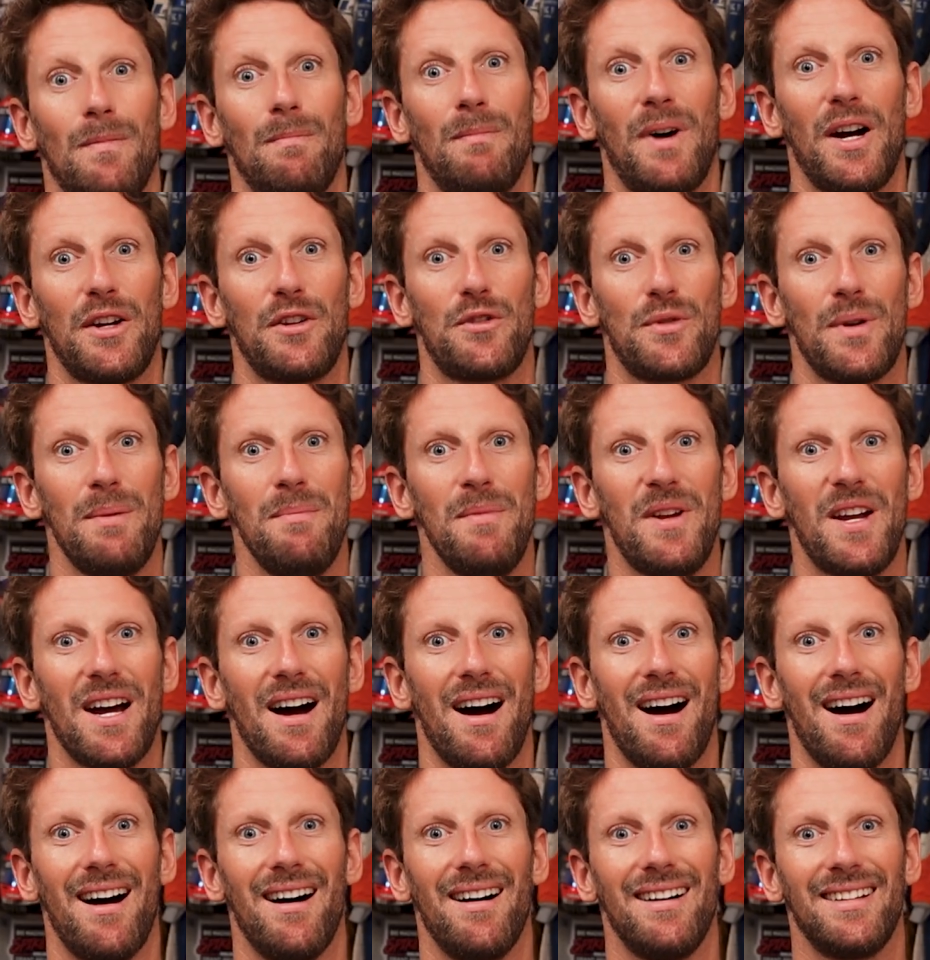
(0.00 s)
My dream
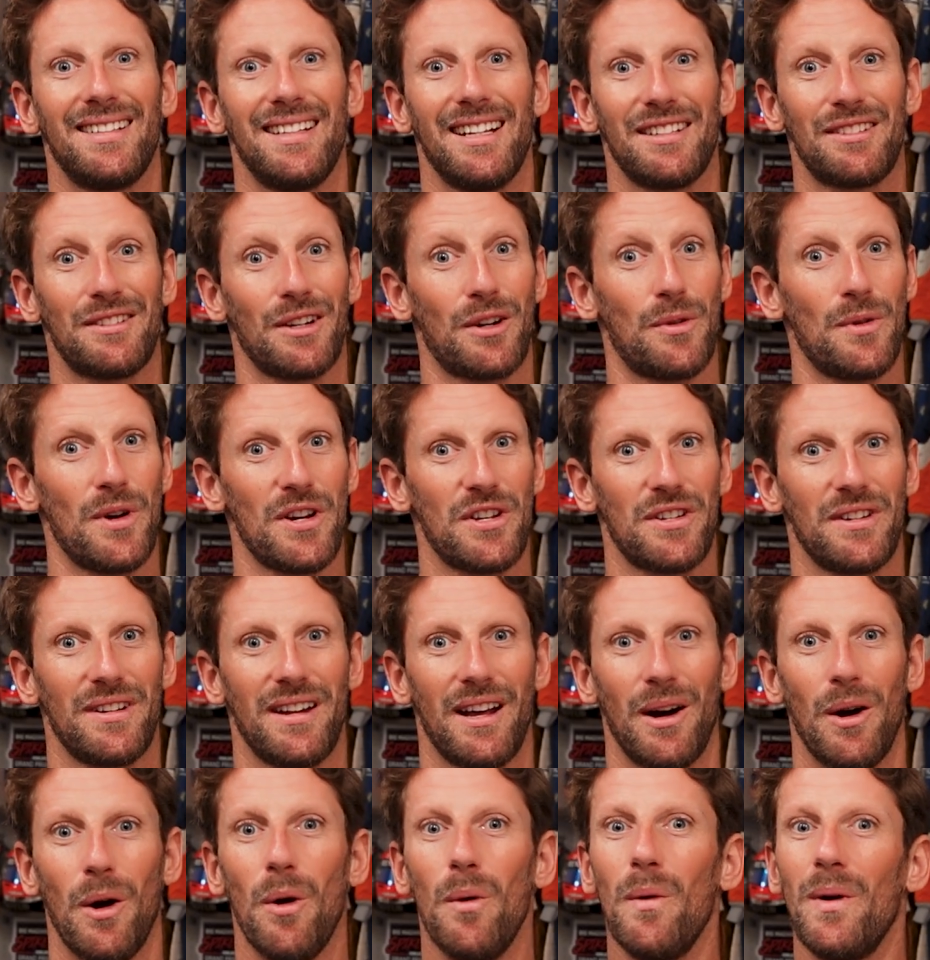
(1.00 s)
car. That's a
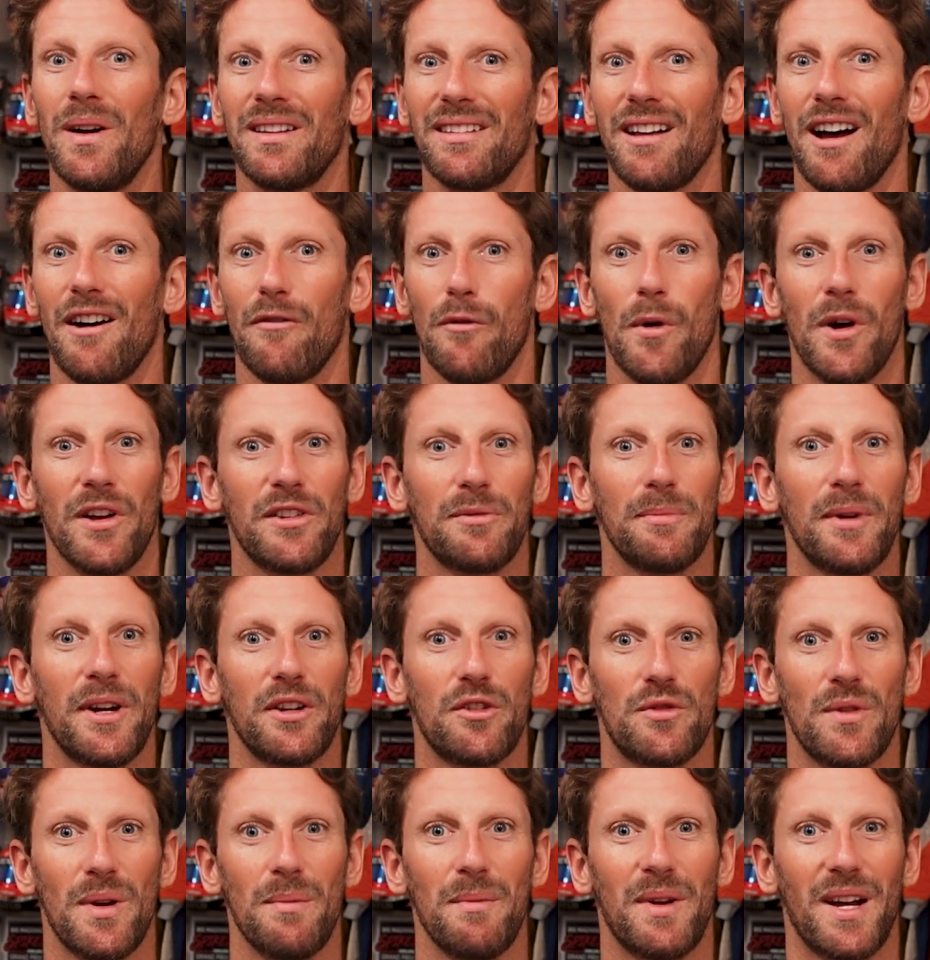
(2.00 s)
question I always have. What's my
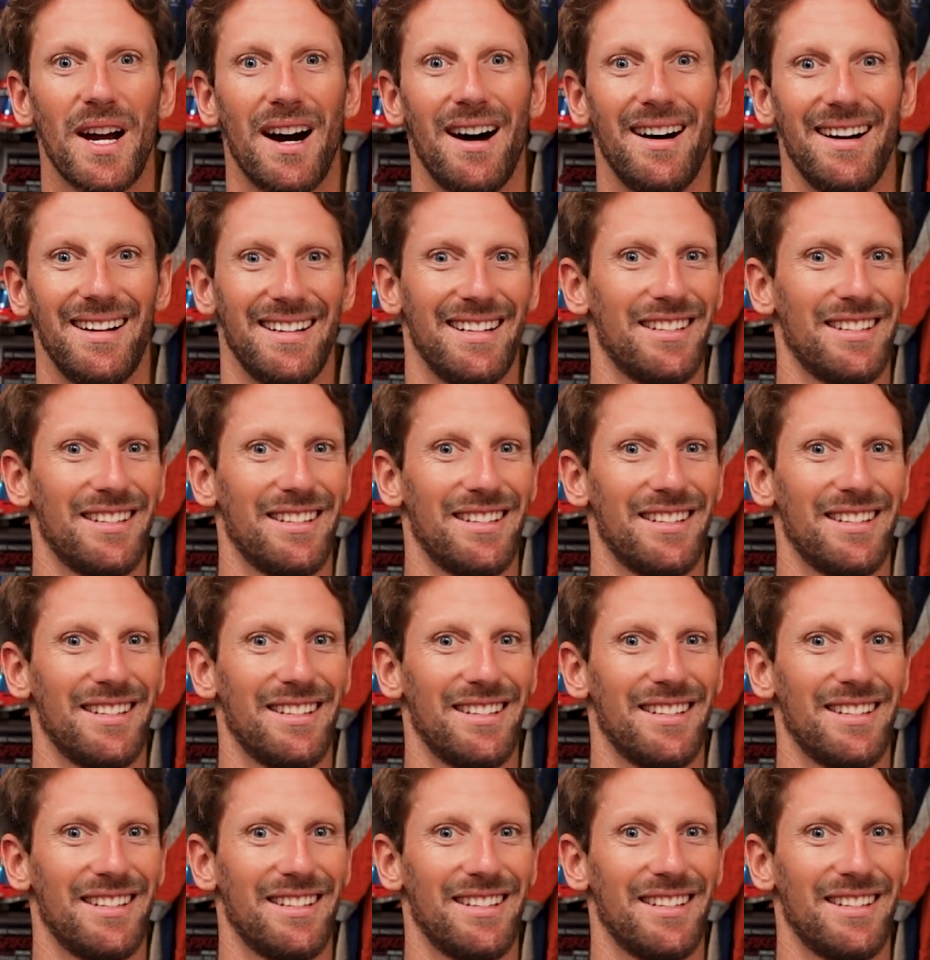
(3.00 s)
dream car?